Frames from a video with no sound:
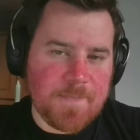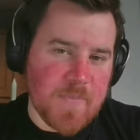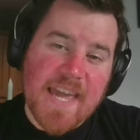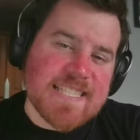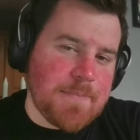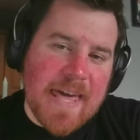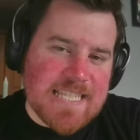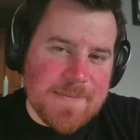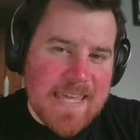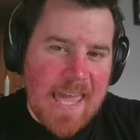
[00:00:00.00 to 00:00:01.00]
it's a
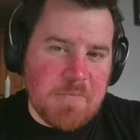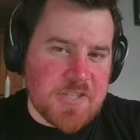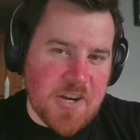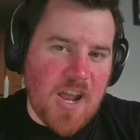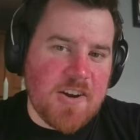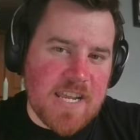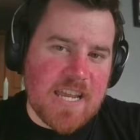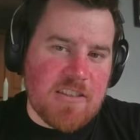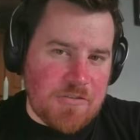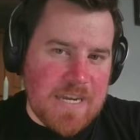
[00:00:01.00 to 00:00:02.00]
management game, so you're not going to
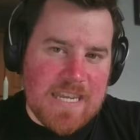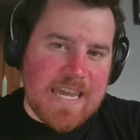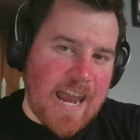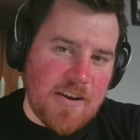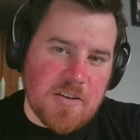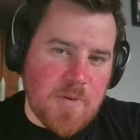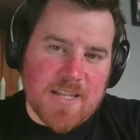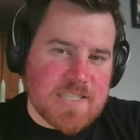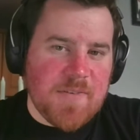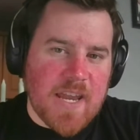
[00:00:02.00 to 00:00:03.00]
get 3D character
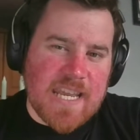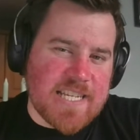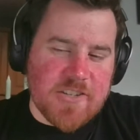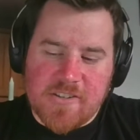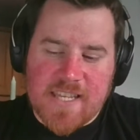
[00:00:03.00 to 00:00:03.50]
models fighting each other.